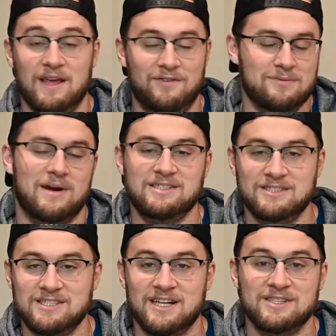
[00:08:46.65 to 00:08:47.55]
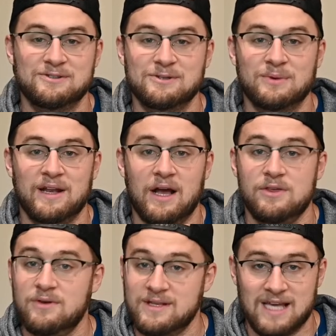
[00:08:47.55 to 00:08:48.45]
If you're watching this on YouTube right now,
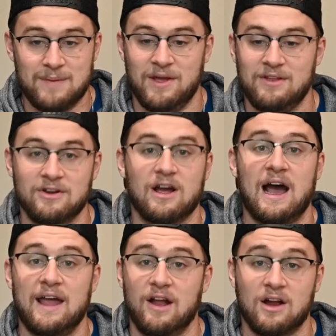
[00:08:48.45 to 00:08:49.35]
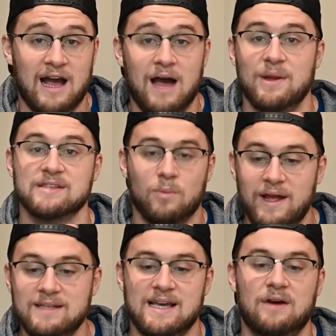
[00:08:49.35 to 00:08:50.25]
you can type it in our comments.
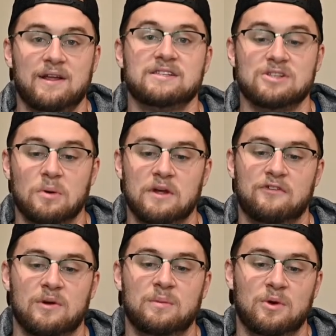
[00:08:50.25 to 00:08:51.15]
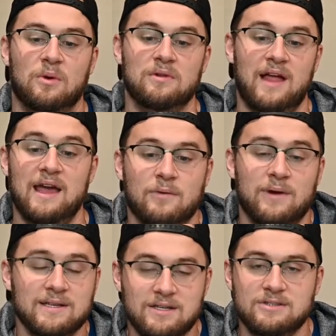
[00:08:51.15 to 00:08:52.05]
Write down a story from your life.
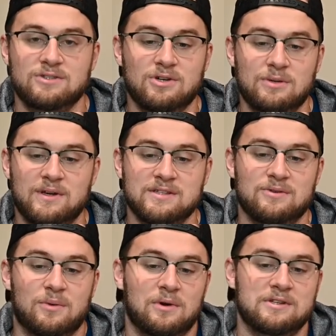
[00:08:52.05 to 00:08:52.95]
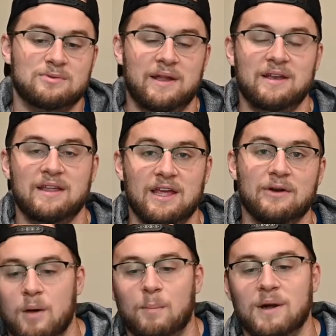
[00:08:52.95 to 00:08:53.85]
Write down your story because the world is waiting to hear
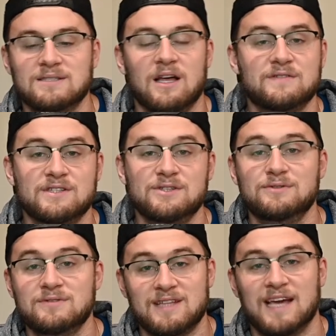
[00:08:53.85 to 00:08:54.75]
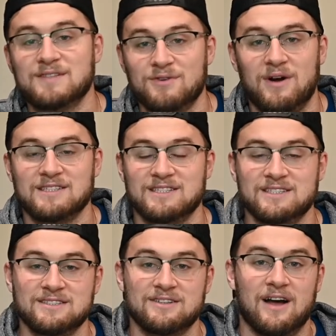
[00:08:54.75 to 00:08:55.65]
it. Much love to you. Thanks for
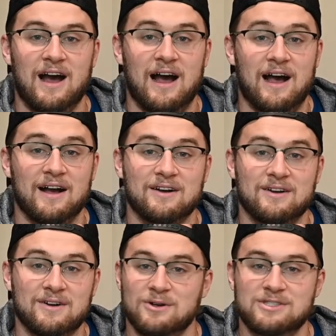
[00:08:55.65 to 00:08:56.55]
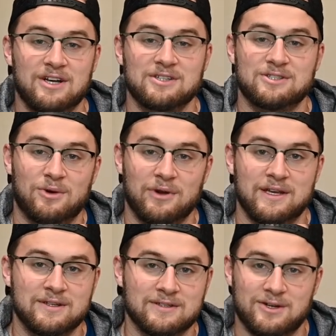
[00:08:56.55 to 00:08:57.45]
watching. Go share your
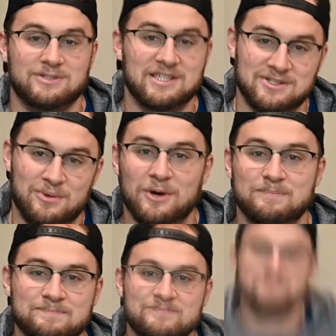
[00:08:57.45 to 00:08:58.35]
story. Go change the world.